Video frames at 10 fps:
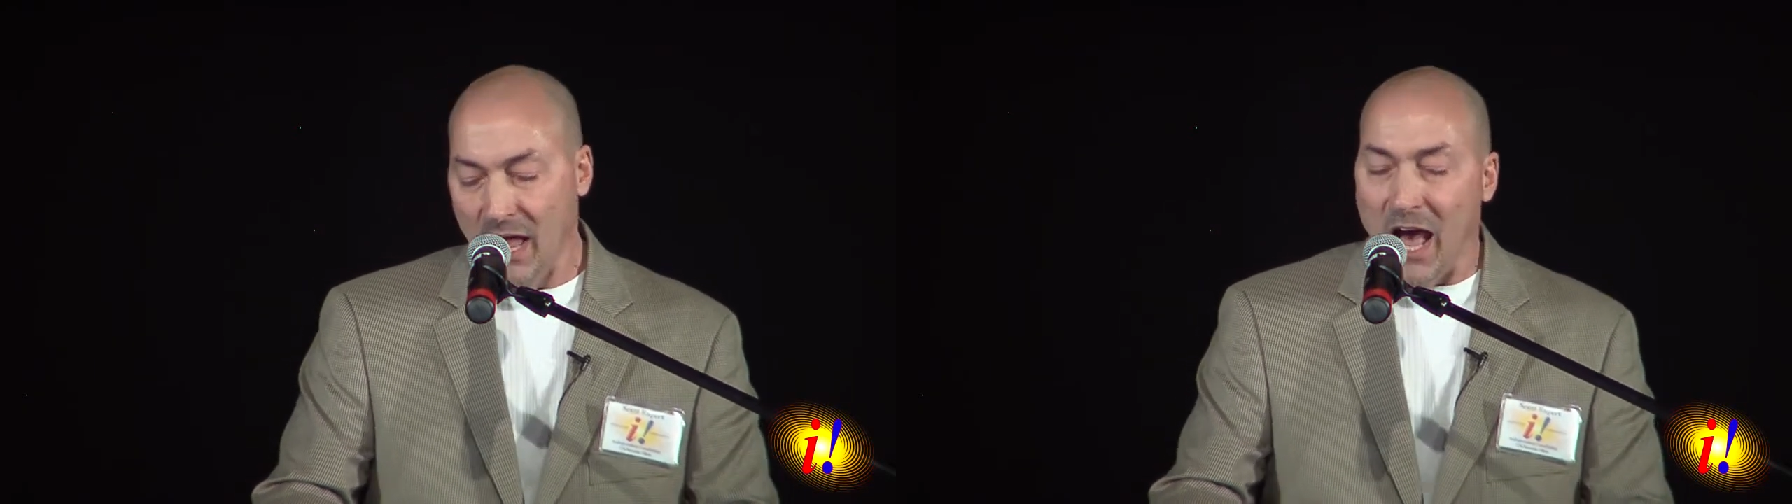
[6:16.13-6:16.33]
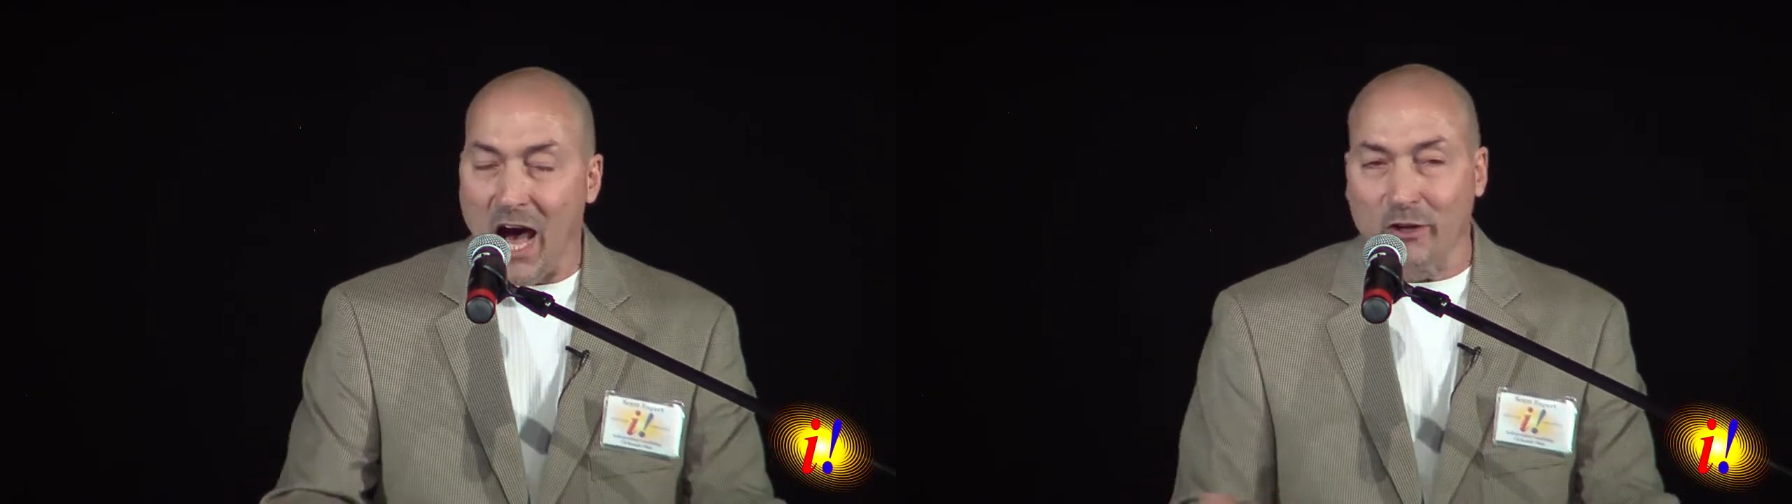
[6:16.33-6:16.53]

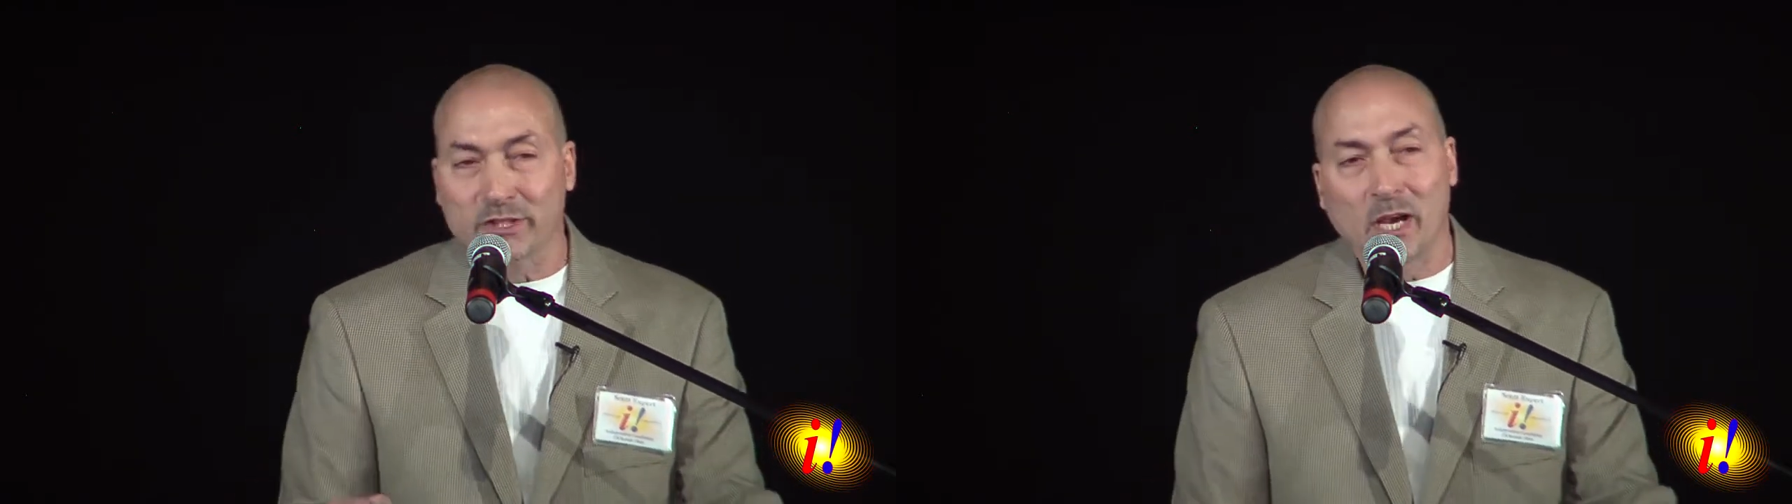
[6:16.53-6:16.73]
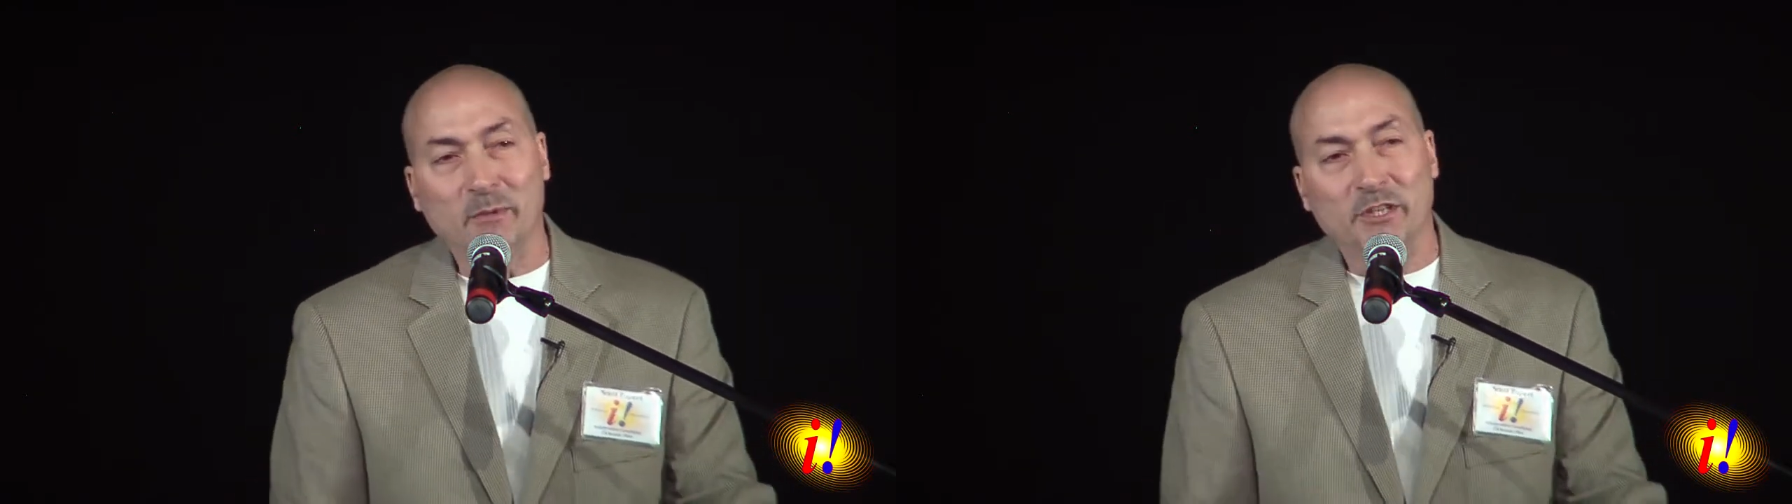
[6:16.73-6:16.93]
I'll
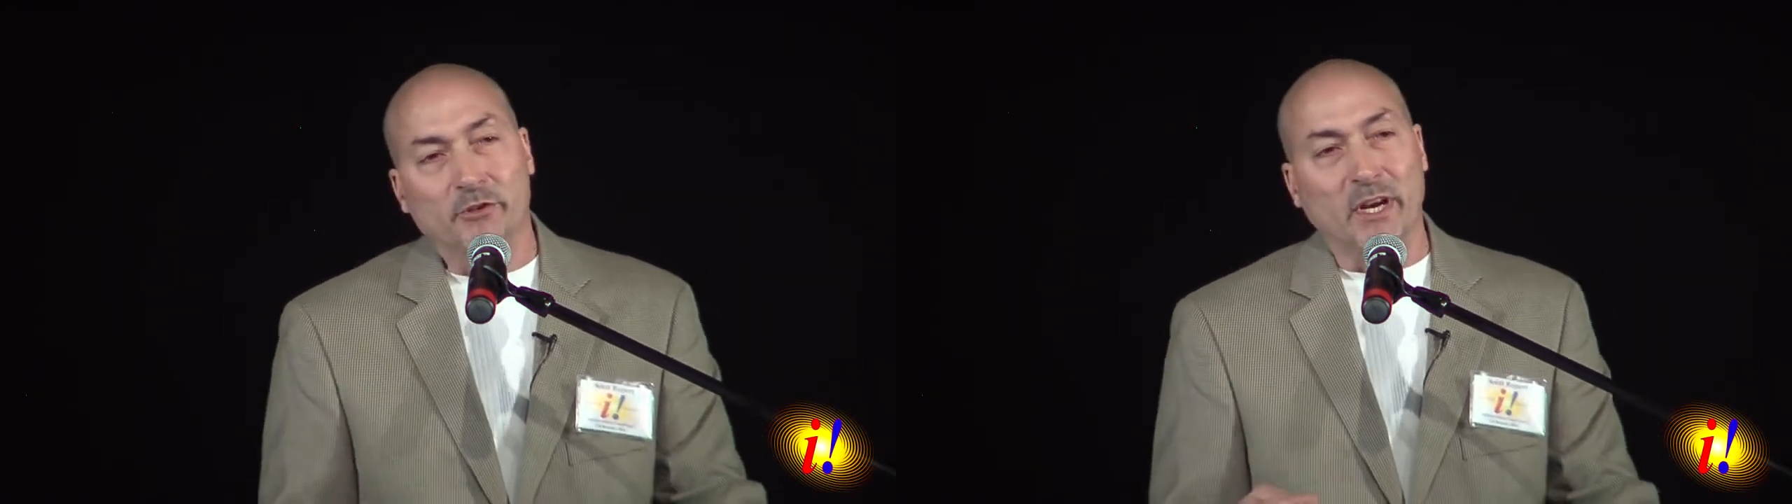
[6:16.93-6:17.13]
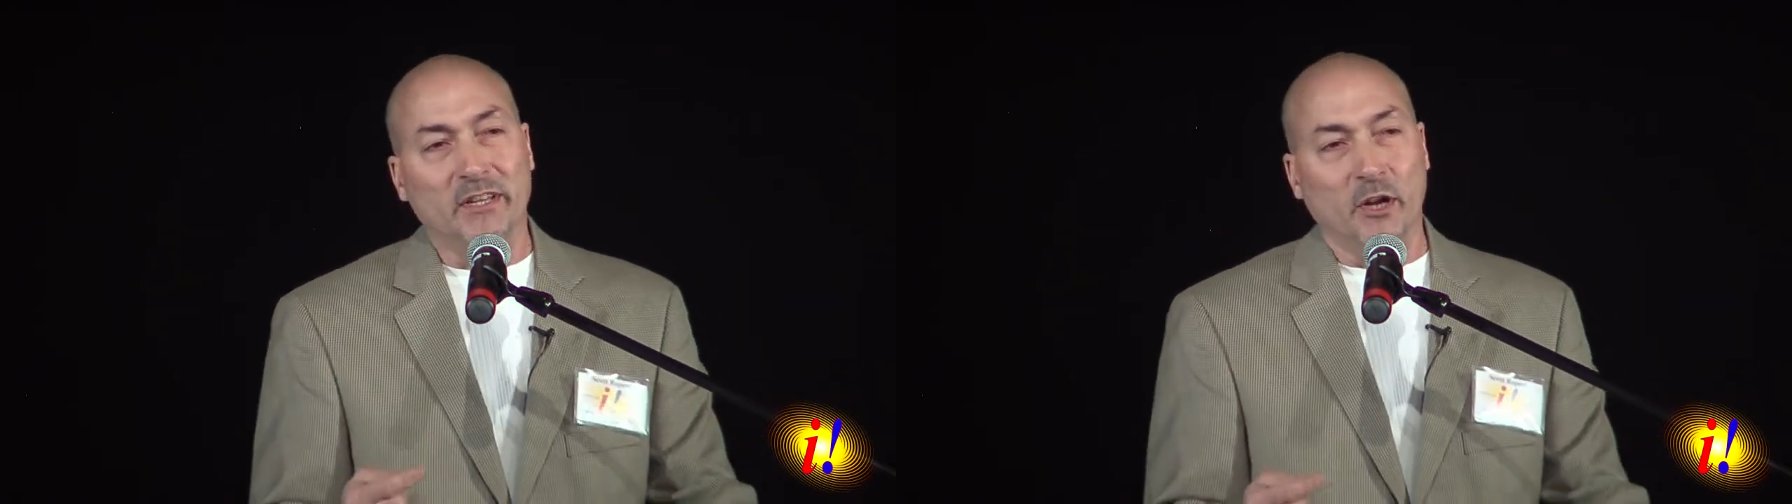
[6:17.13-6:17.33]

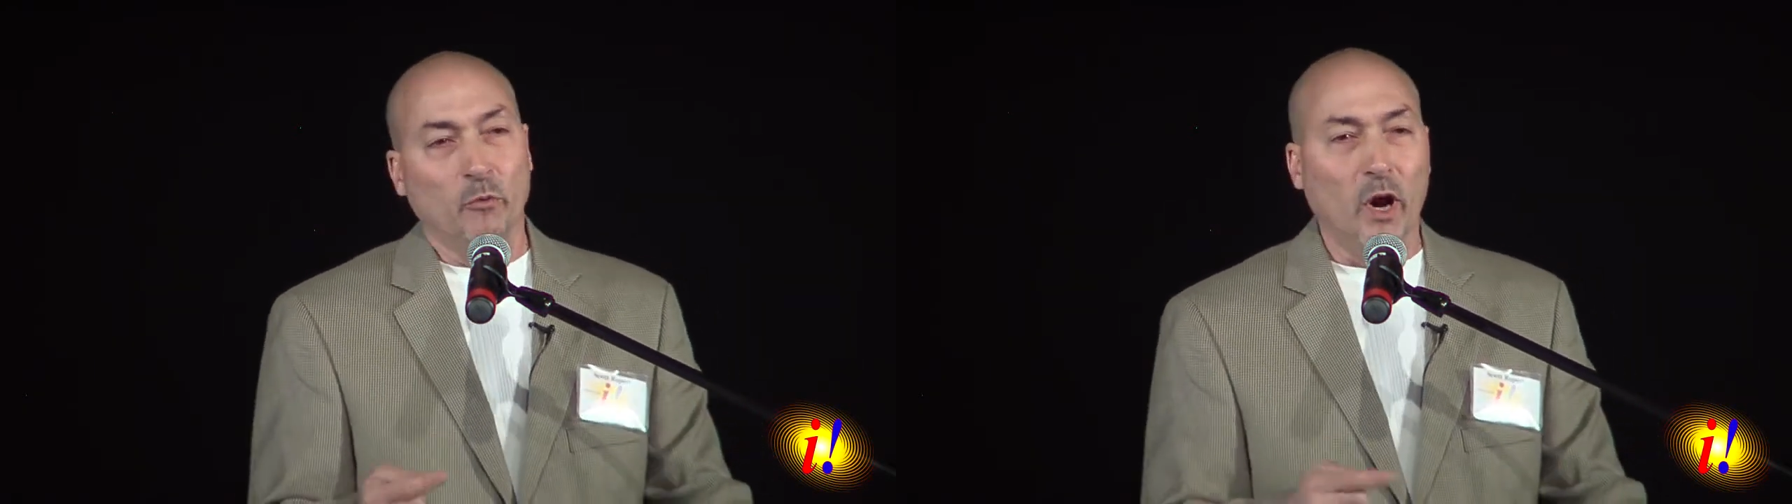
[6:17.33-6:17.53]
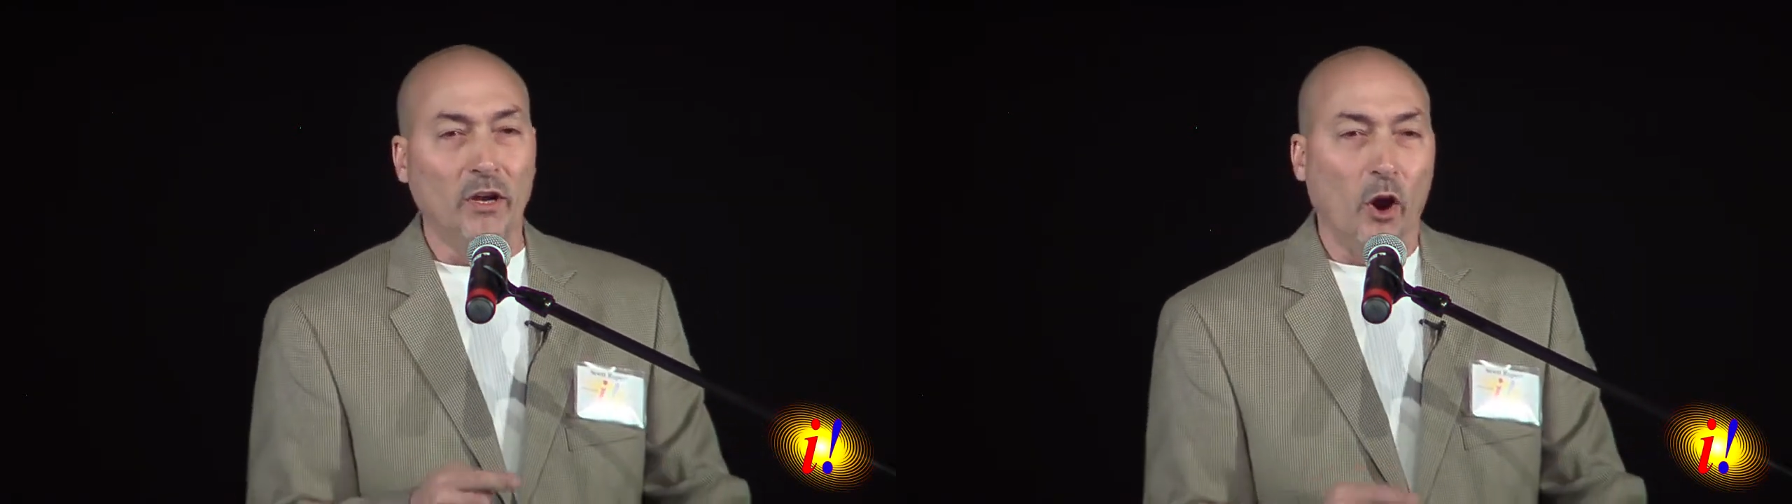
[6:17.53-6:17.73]
demonstrate that
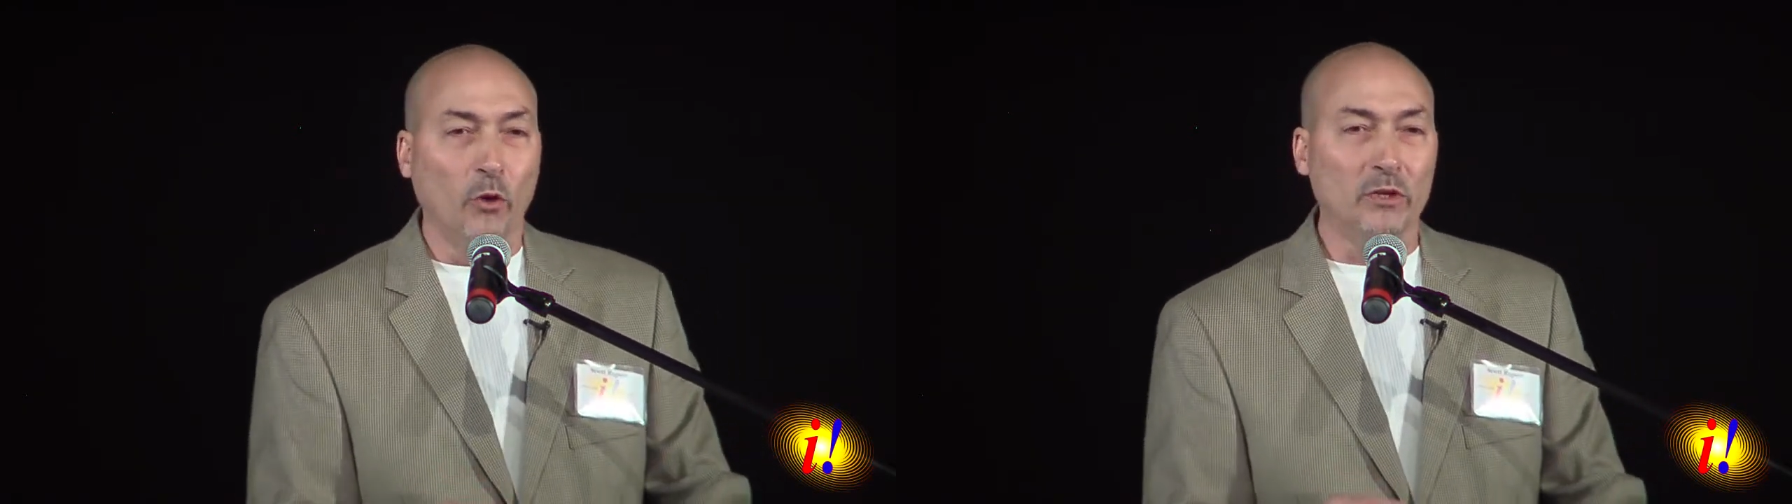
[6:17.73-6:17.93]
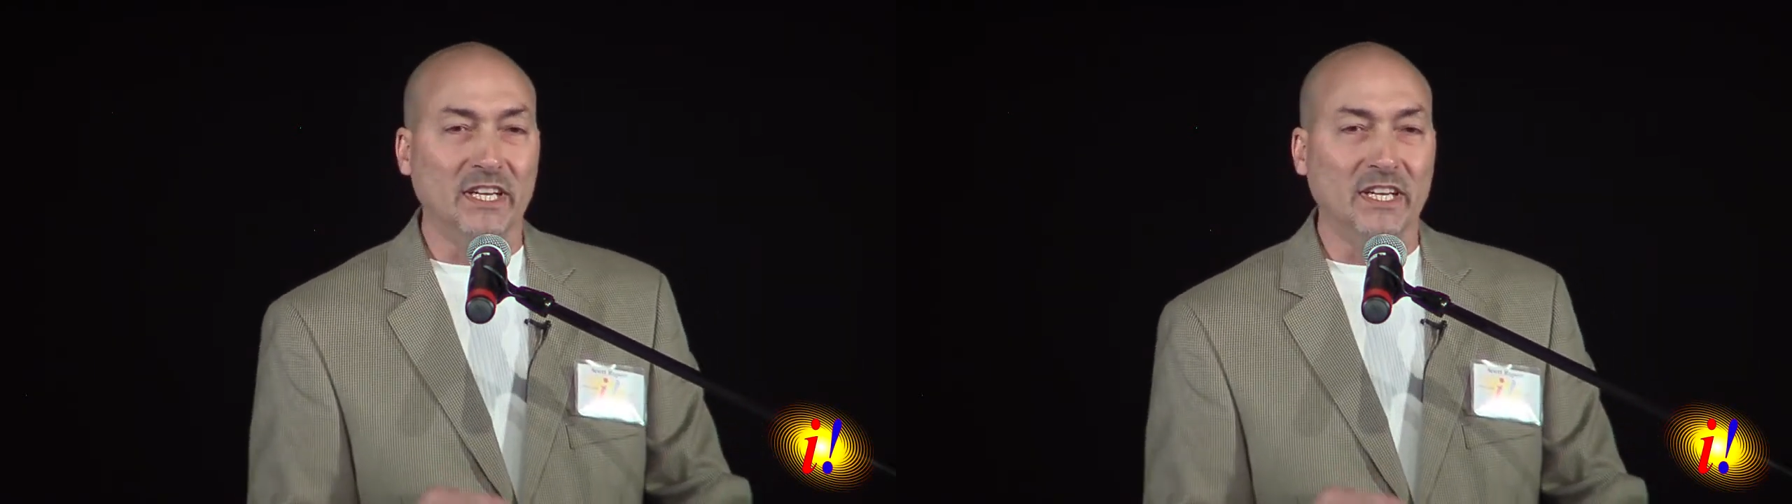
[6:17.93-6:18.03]
one only